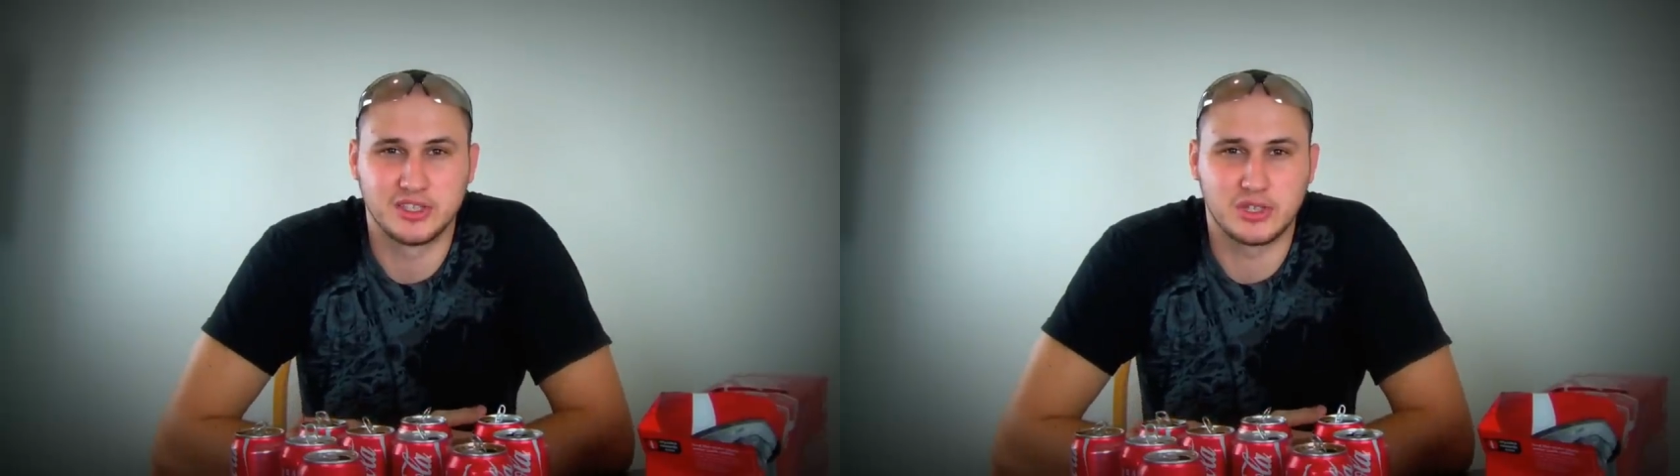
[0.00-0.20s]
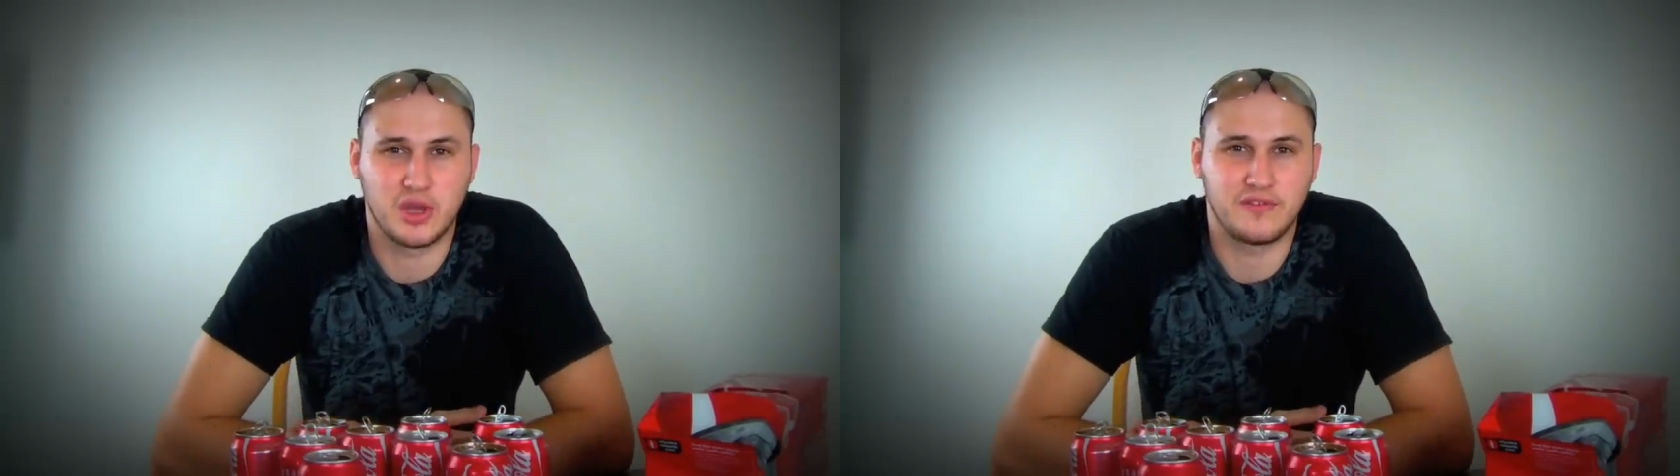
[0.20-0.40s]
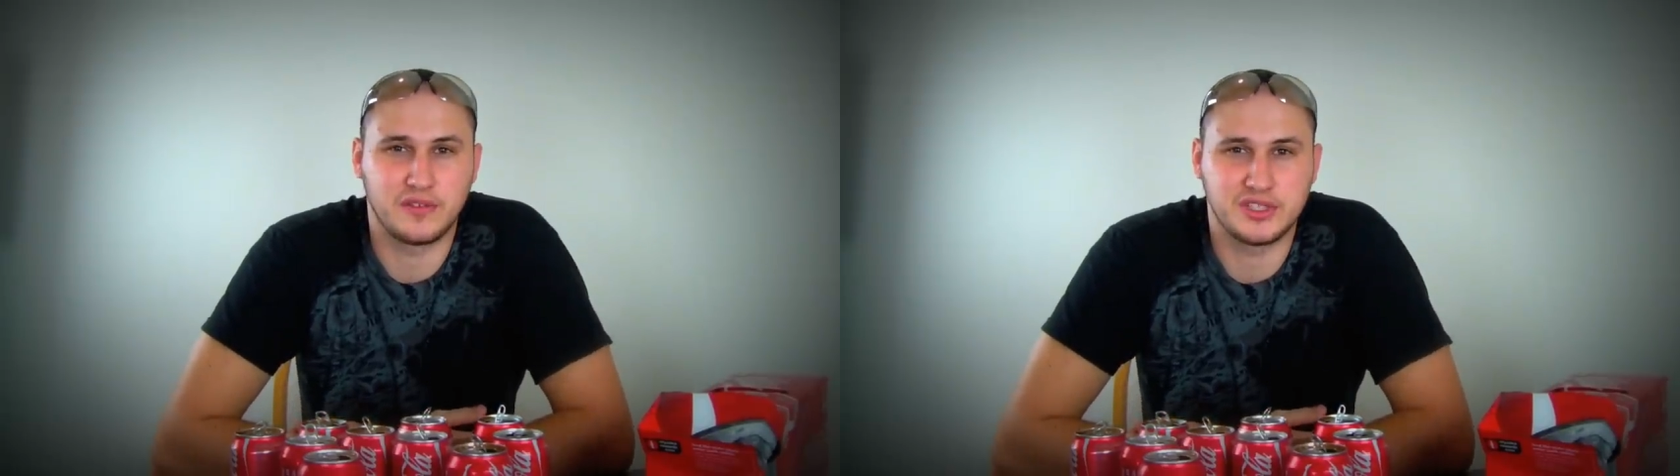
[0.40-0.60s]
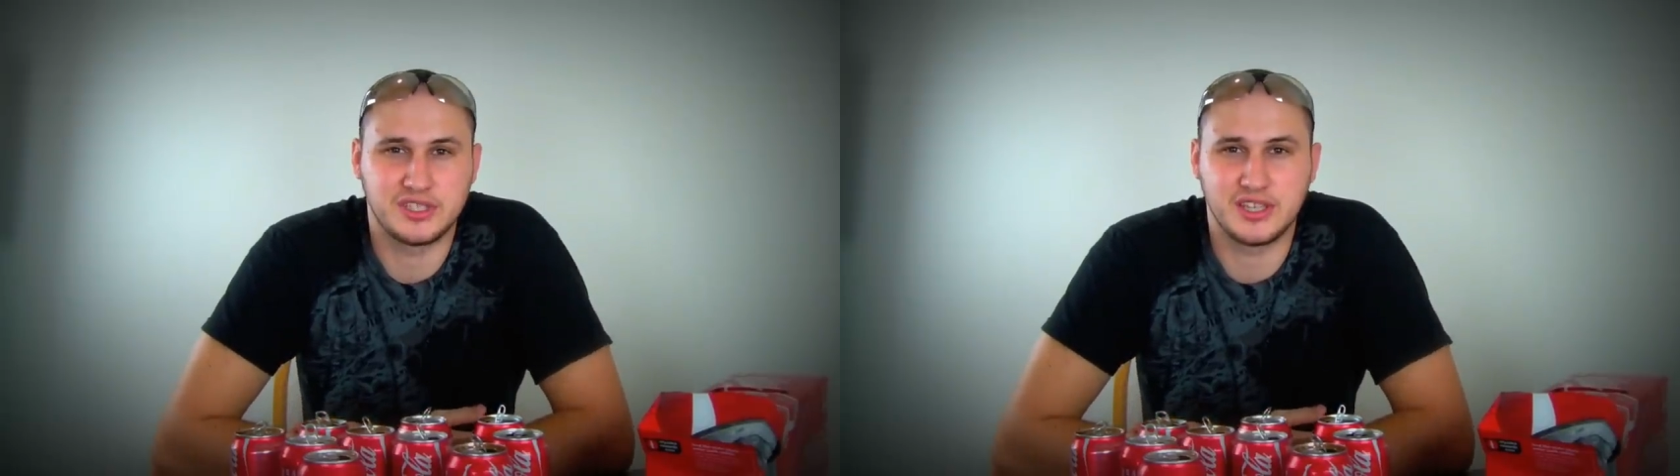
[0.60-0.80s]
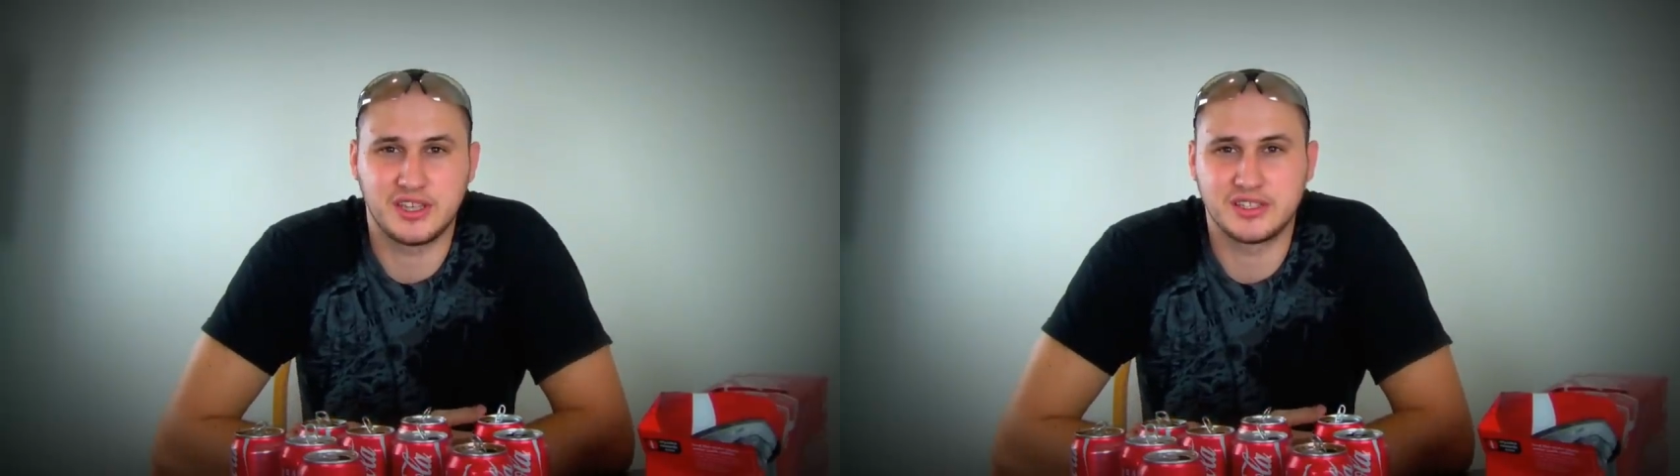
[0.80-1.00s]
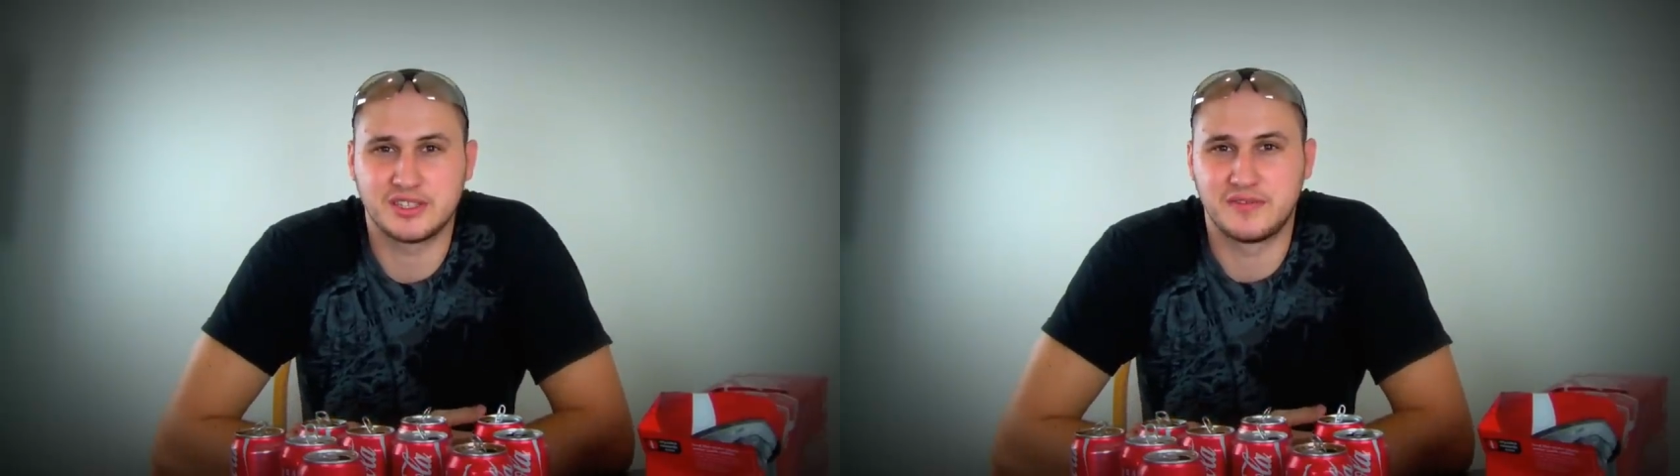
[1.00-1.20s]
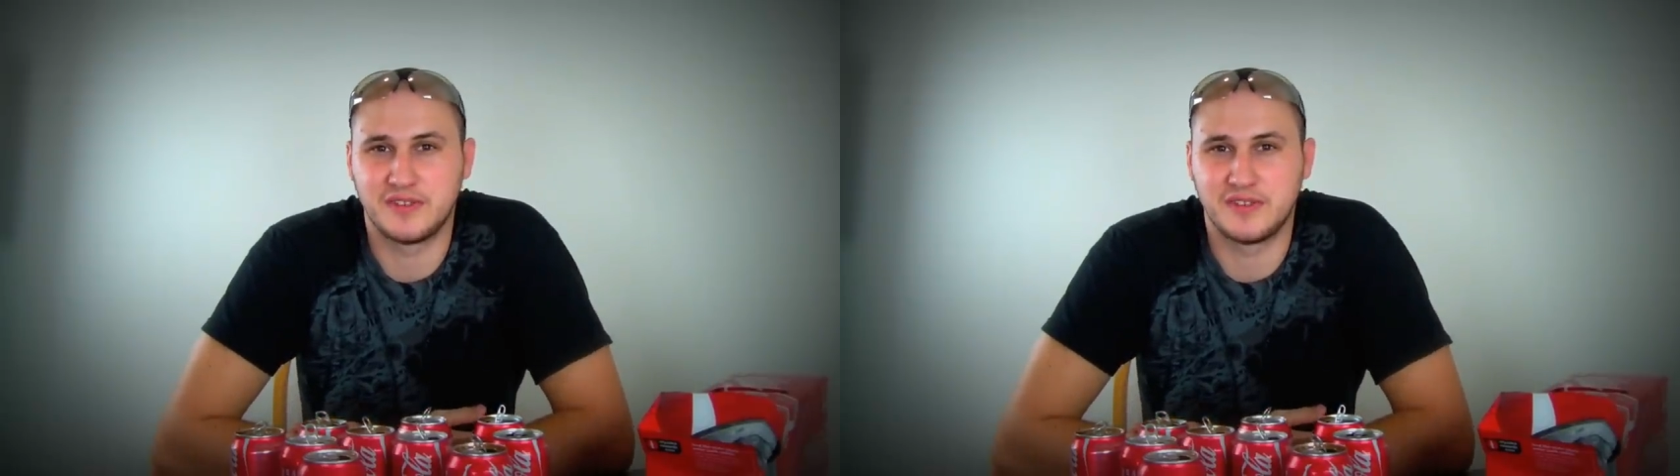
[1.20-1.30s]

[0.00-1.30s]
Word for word: So if you see these